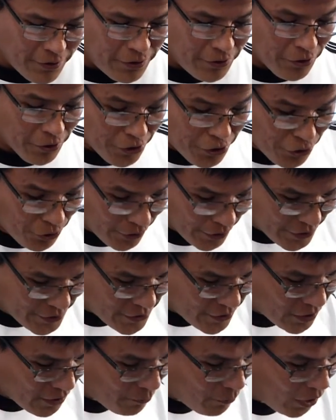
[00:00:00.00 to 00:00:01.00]
your
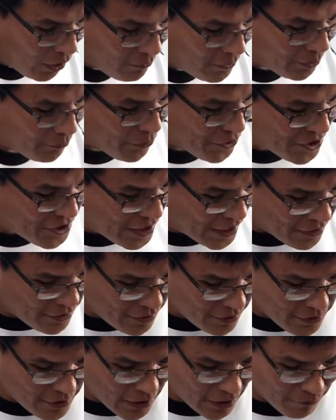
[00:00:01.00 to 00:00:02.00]
choice in the public
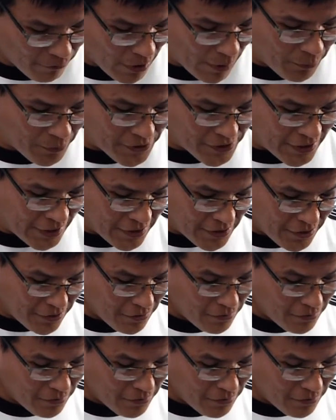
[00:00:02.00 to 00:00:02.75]
pretender that represents